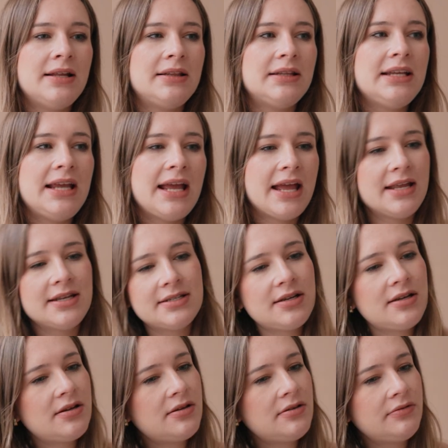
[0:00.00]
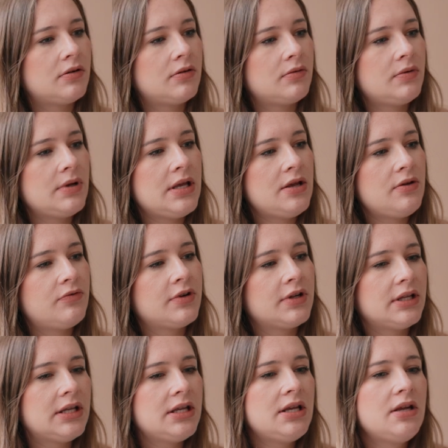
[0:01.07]
Leander. We
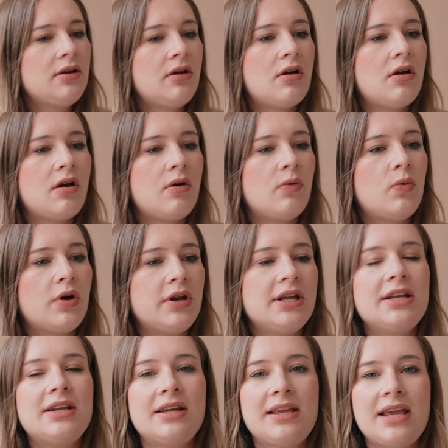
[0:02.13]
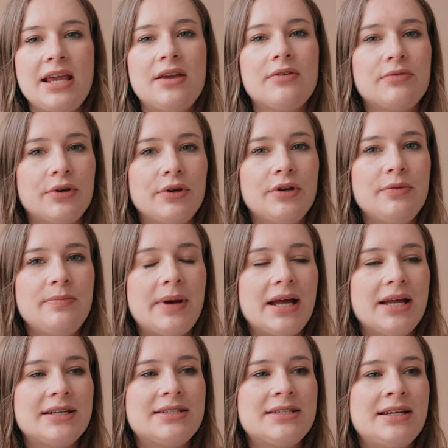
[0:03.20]
really wanted a Kikaroo,
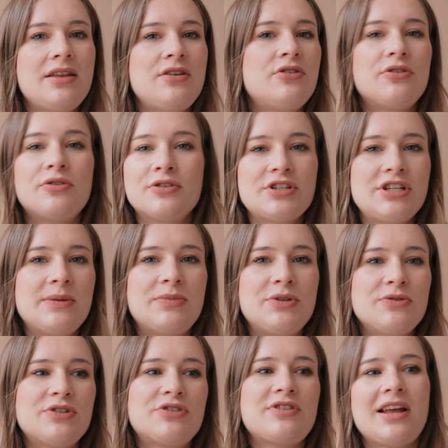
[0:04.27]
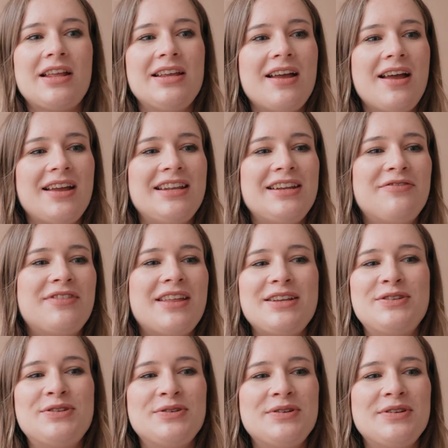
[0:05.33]
but they do not ship to Australia, and if they
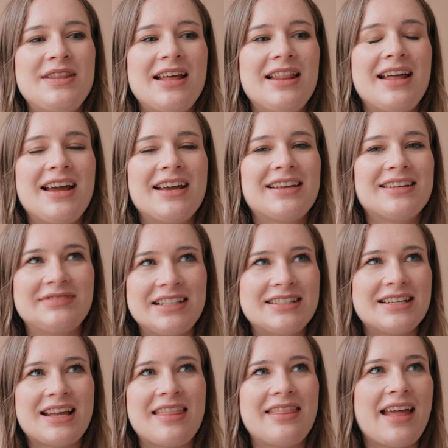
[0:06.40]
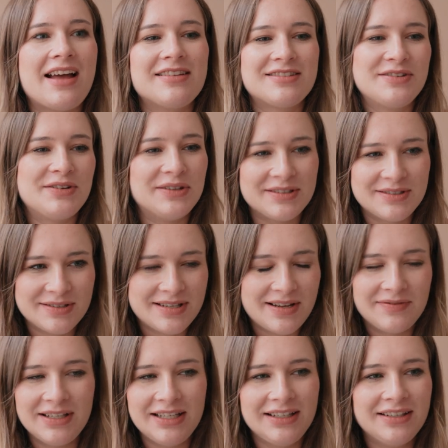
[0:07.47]
do, they're like, it's like $1,000 or
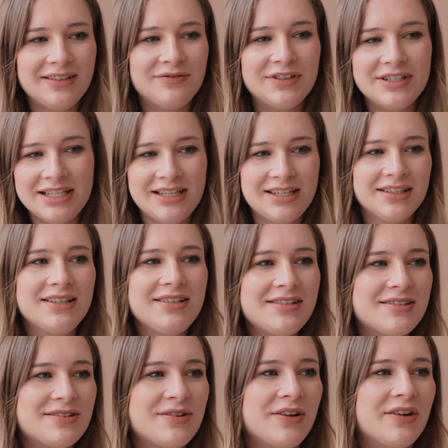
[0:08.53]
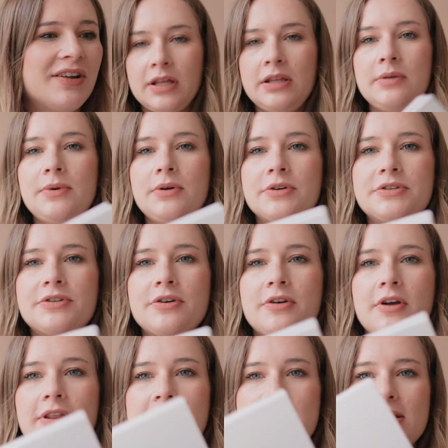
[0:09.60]
something ridiculous. So, and then we also
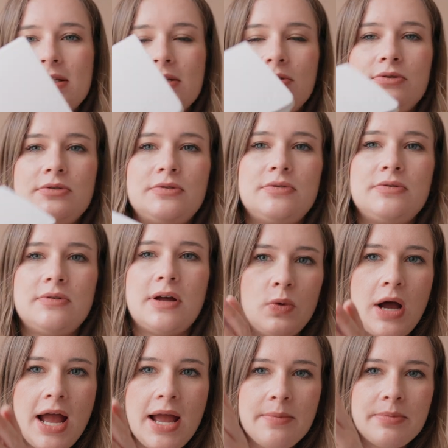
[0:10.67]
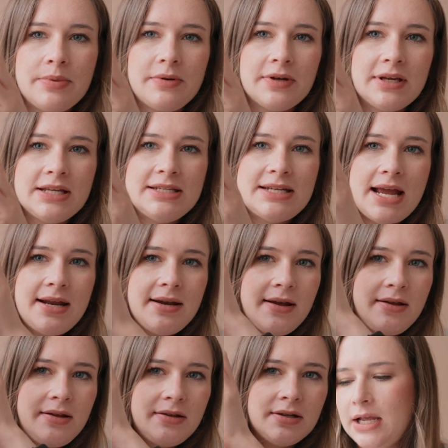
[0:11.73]
got this little wipe
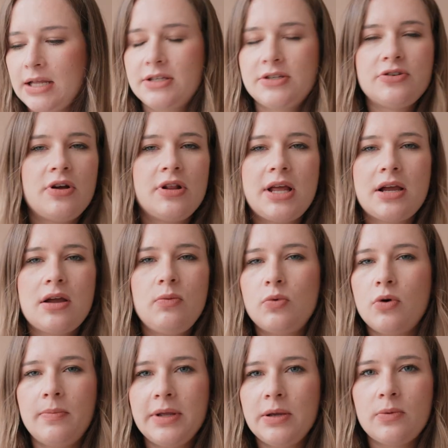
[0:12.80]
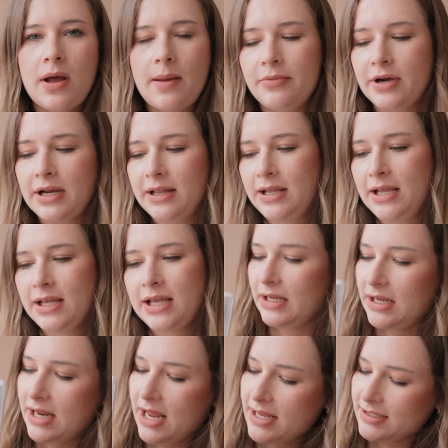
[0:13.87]
container. It's not like a warming wipe or anything.
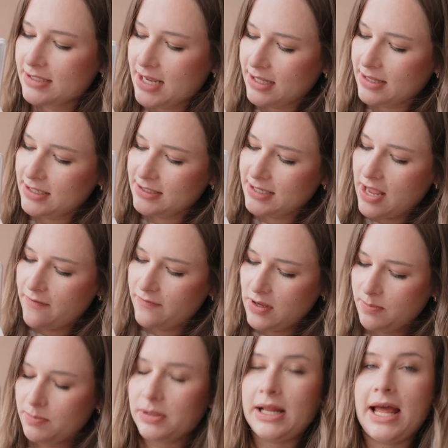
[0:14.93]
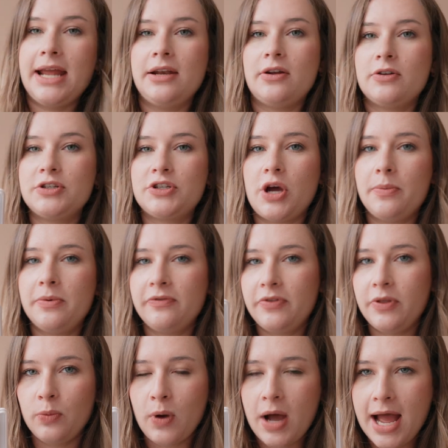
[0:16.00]
It has like this heavy plate on top of
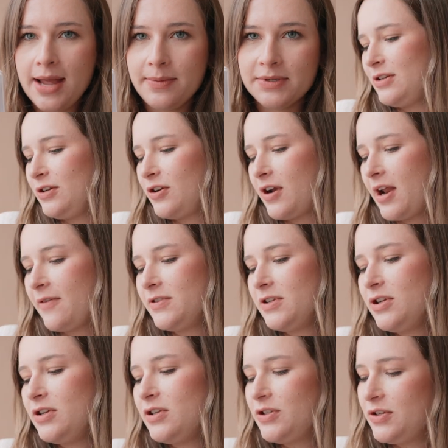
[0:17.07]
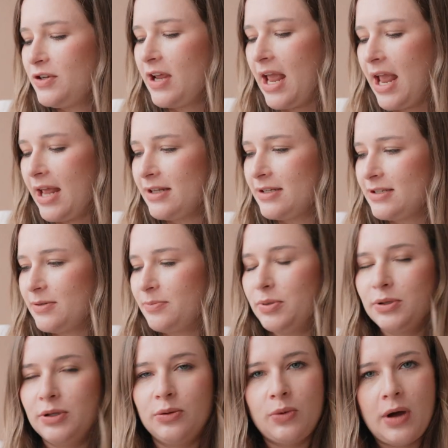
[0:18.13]
the wipes. You don't have to use two hands to
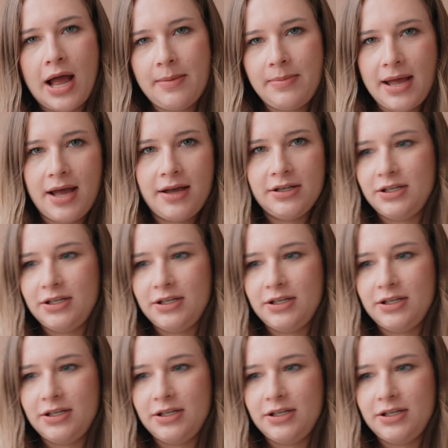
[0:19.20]
pull a wipe out.